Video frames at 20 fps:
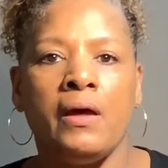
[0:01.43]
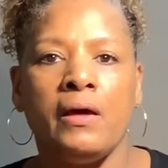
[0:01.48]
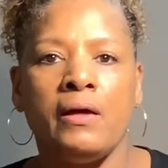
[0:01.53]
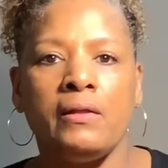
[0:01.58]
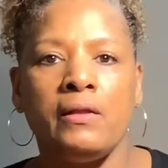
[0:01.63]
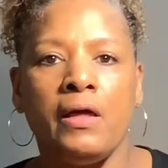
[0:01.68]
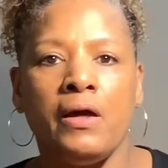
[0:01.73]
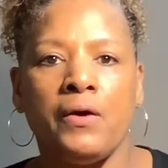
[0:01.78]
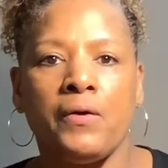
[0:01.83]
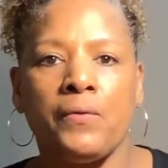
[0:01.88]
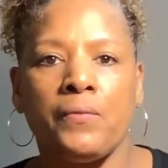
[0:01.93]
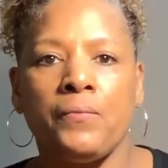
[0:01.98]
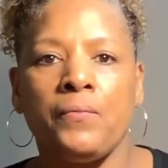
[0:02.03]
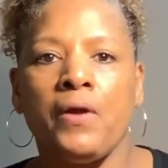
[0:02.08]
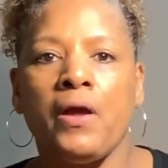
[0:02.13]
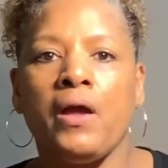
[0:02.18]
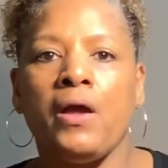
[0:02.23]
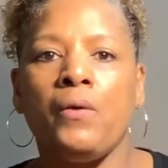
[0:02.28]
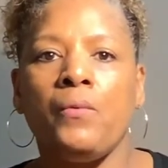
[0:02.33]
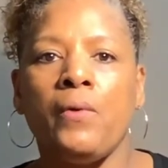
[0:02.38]
Hello,
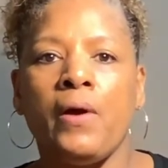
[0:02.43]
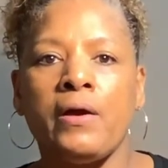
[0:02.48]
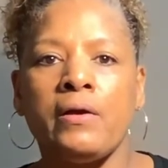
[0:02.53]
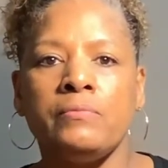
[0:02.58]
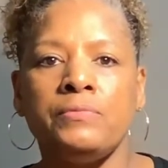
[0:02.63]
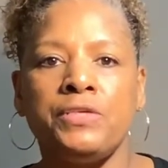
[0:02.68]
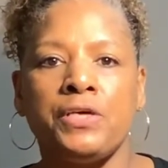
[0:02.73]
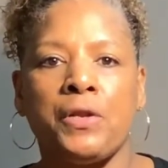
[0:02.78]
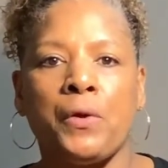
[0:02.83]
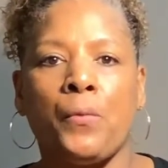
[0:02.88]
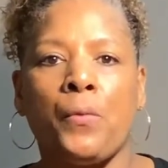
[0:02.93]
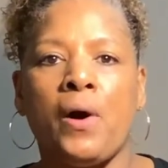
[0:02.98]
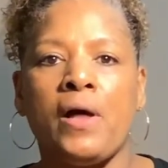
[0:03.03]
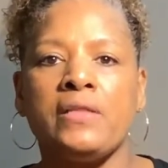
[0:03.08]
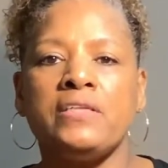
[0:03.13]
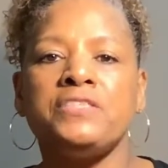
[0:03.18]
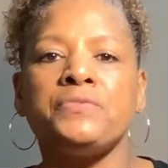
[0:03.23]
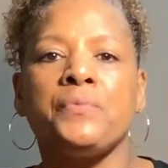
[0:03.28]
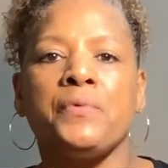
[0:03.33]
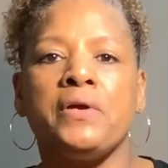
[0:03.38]
and welcome to the Wallace
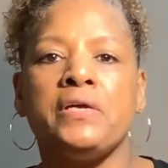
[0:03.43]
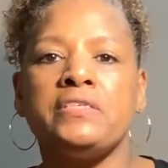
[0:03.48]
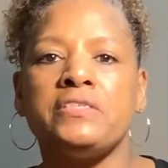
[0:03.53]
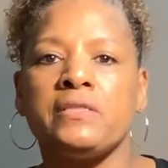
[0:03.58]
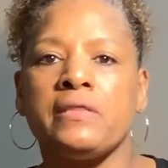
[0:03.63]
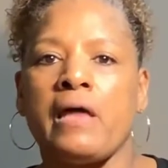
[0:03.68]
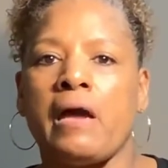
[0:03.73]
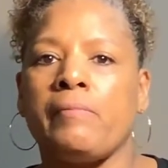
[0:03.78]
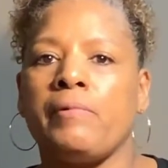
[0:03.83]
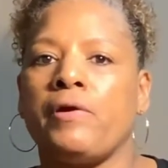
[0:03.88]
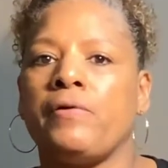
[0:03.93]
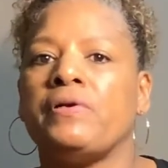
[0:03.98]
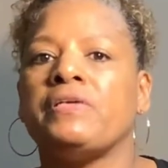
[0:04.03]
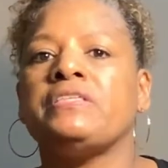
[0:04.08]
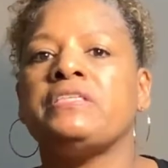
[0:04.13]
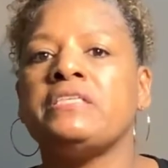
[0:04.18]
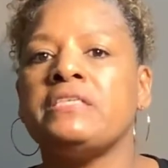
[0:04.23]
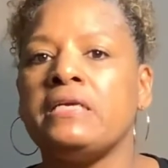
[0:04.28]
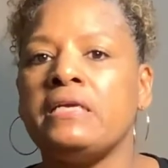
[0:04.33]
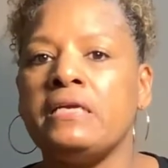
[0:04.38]
Branch Library
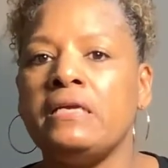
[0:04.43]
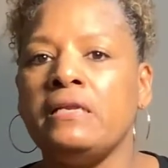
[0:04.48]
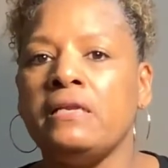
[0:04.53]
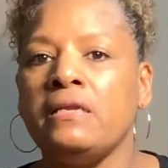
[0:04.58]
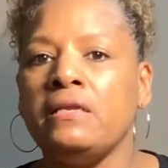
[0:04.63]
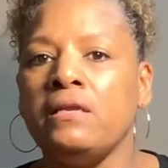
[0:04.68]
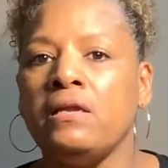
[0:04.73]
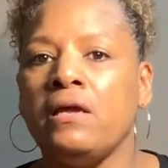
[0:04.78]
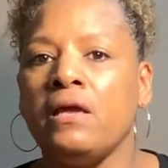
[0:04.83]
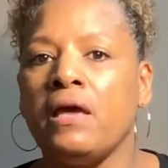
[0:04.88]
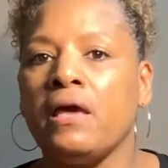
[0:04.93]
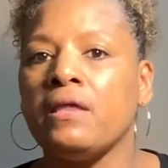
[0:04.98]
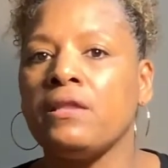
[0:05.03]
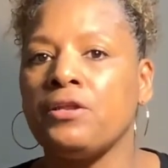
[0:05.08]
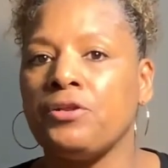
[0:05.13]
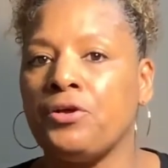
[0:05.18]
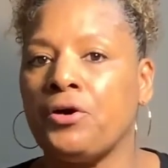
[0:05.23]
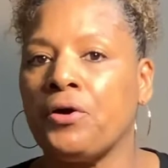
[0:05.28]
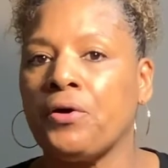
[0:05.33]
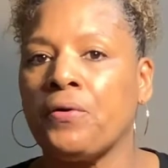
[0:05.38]
Teen and
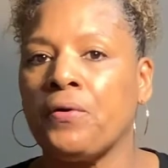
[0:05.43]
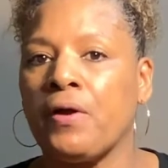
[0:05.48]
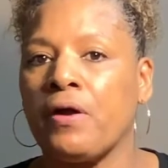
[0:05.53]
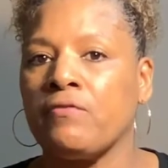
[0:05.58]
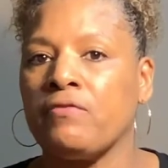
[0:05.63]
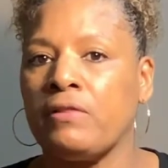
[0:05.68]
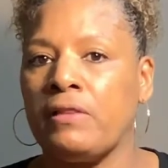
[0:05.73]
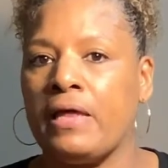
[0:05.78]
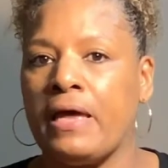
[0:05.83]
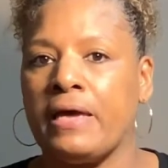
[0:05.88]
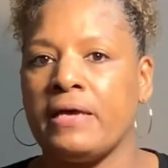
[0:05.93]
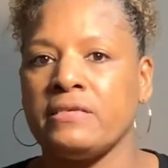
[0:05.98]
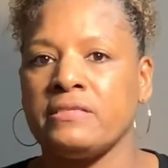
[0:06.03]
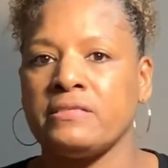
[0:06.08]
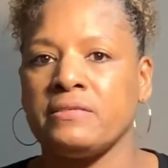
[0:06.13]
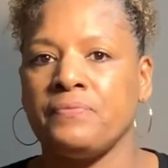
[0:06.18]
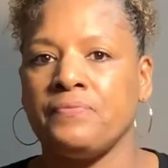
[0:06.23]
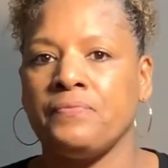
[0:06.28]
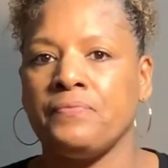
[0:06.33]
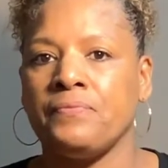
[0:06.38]
Adult Craft class.
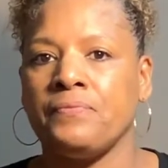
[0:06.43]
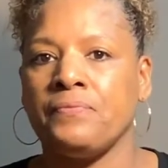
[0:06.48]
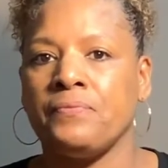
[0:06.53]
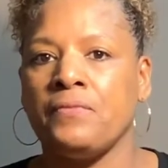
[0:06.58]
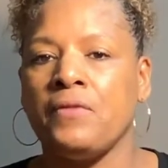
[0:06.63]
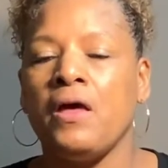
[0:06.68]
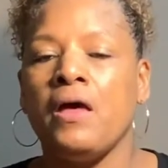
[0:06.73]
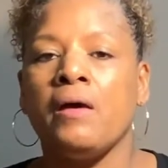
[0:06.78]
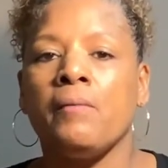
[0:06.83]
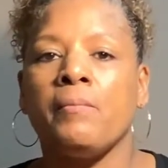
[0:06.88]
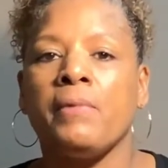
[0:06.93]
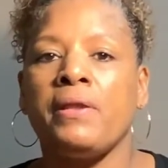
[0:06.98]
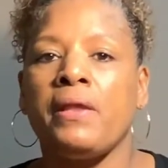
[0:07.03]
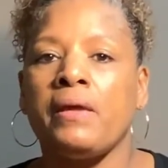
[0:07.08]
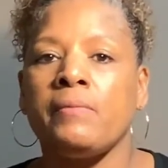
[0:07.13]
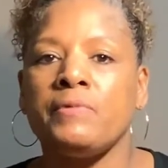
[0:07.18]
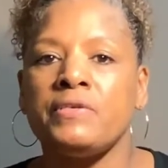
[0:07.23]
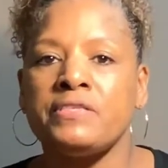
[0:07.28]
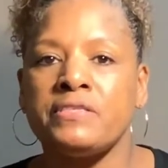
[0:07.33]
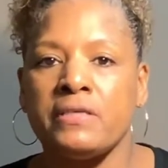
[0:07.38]
My name
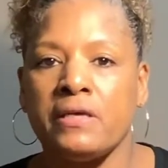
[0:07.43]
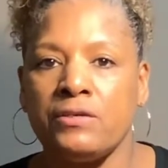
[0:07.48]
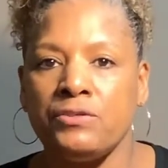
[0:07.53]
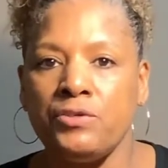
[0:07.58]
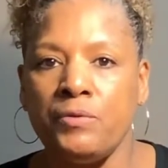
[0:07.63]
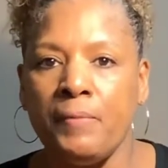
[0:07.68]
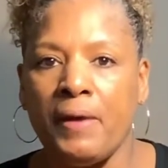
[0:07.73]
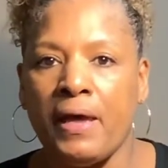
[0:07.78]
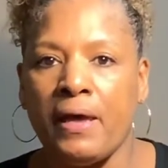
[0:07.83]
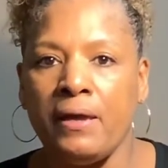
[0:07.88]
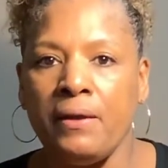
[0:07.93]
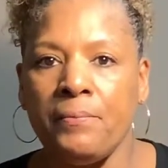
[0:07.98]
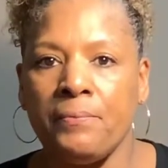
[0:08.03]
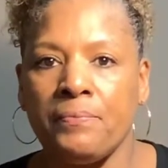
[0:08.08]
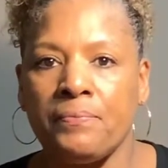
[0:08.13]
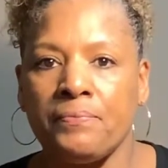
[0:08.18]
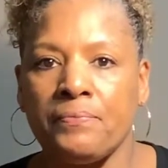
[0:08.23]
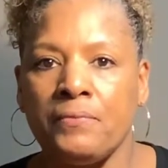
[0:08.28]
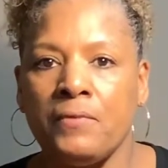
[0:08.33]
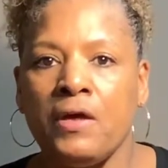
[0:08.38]
is Sandra May,
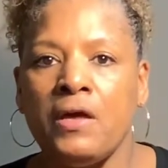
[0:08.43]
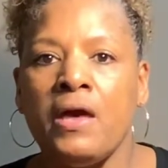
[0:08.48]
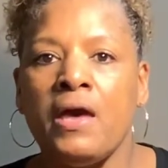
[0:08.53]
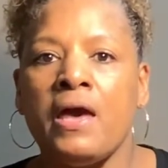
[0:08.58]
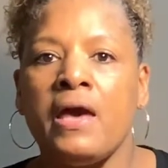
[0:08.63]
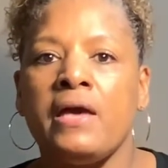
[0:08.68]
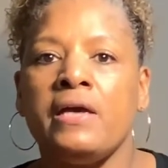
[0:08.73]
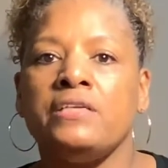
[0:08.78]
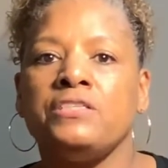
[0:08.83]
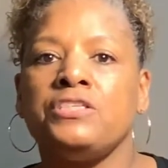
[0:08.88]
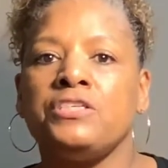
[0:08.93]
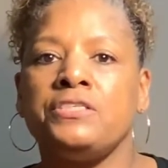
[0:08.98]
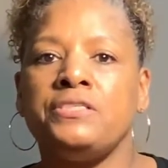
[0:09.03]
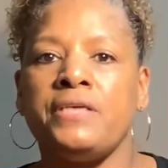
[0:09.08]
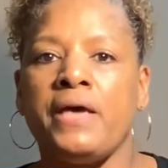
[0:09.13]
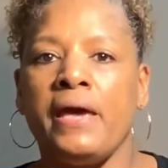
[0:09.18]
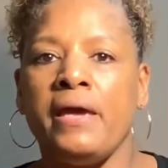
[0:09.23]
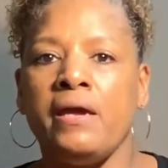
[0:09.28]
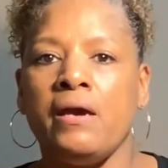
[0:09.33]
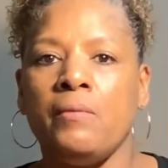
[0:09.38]
and
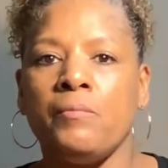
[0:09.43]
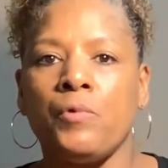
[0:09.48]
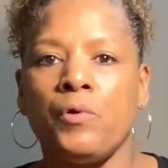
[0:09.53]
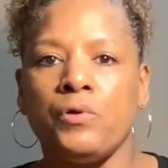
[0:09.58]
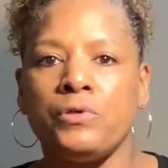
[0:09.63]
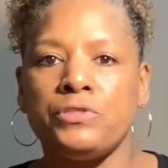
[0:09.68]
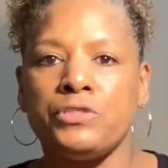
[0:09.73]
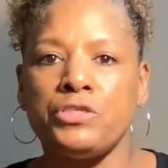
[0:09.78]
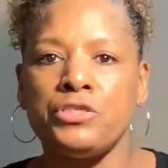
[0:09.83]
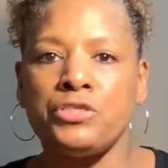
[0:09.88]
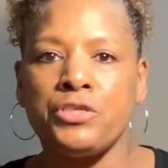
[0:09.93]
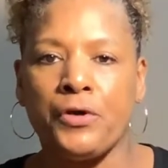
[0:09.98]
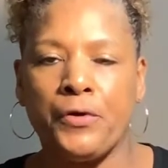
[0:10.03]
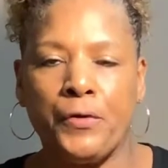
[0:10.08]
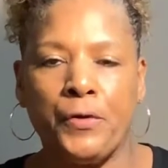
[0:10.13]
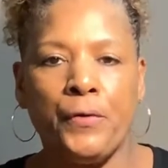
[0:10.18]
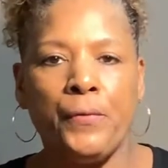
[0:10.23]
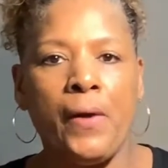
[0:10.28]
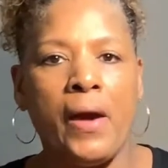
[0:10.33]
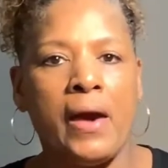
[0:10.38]
today I'm going to show you
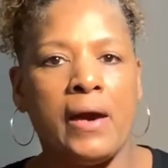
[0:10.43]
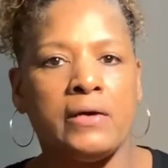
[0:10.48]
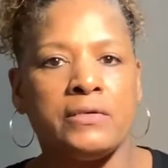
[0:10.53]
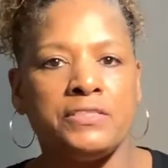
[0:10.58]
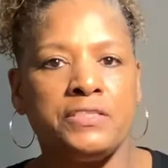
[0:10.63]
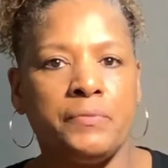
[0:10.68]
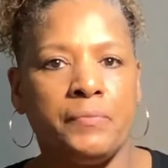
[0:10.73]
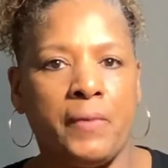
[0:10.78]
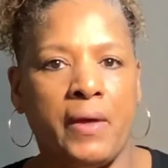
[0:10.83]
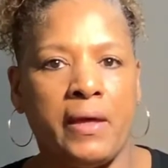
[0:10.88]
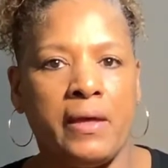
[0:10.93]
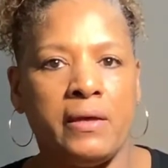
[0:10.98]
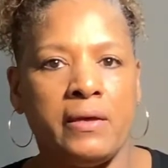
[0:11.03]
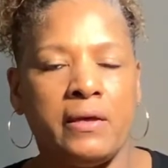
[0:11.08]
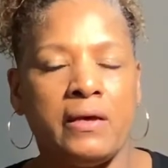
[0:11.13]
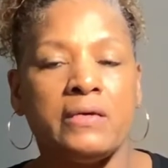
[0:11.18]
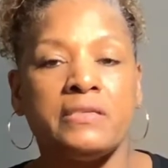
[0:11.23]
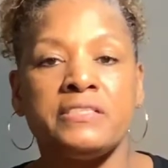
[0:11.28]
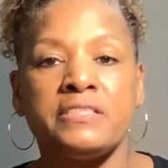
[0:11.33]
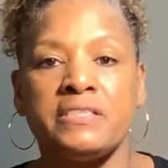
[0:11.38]
how to make
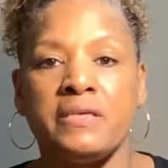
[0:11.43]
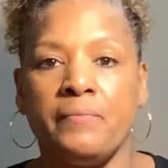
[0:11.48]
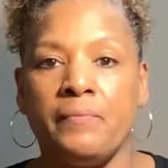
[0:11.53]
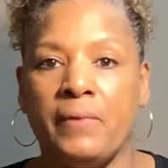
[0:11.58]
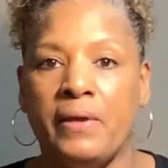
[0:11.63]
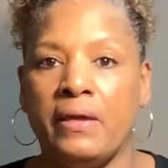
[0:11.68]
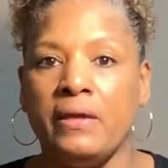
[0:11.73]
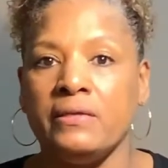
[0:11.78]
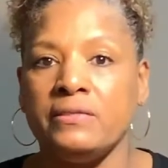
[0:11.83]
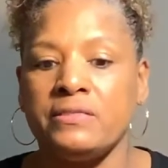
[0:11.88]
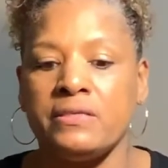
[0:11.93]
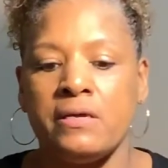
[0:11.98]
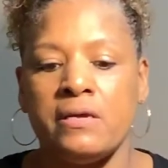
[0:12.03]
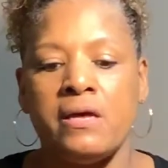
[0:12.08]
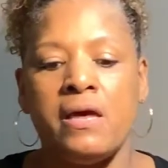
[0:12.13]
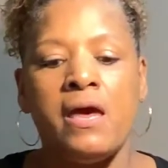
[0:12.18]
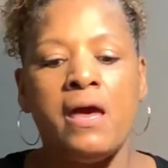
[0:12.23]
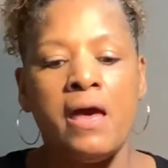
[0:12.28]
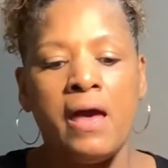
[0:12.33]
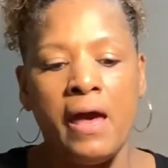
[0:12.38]
a cement
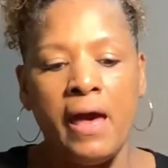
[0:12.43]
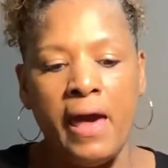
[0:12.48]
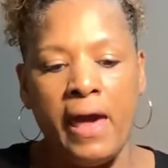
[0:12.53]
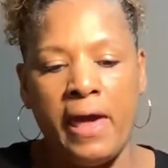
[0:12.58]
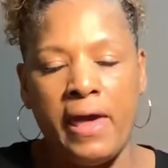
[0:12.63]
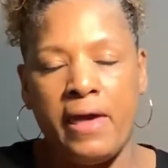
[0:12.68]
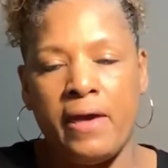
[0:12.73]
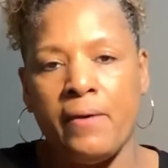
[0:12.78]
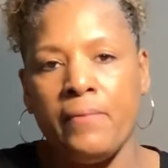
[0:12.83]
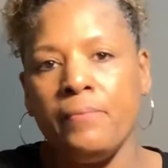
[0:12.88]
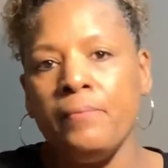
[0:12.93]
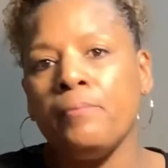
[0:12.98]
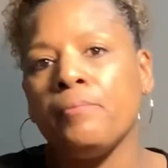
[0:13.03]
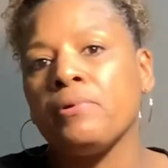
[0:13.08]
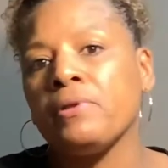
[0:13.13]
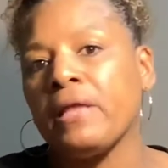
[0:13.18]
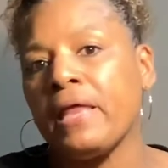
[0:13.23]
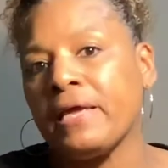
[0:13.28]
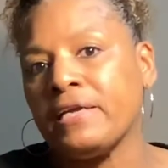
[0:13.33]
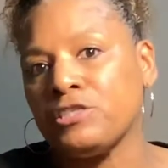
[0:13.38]
hand
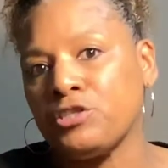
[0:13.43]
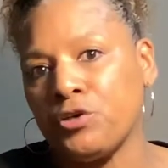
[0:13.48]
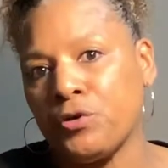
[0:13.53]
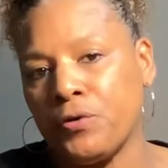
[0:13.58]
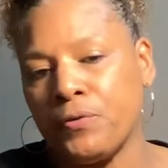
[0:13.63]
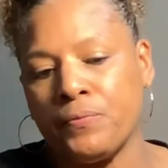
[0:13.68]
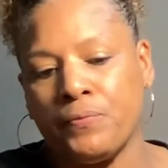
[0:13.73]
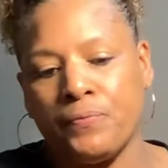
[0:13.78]
planter.